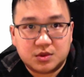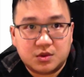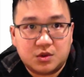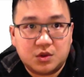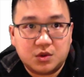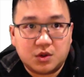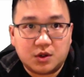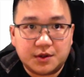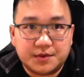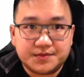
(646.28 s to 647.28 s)

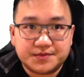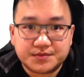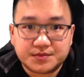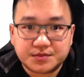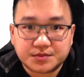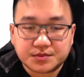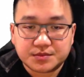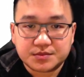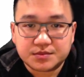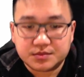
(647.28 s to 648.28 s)
Cool.
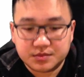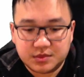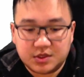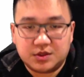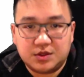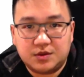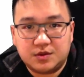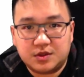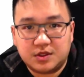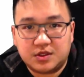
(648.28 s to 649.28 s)
Let's
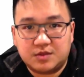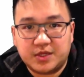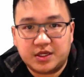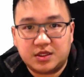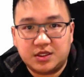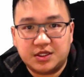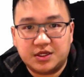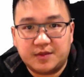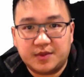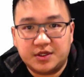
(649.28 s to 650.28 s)
clean it
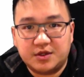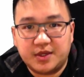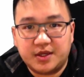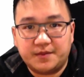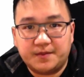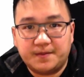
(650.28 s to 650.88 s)
up a little bit.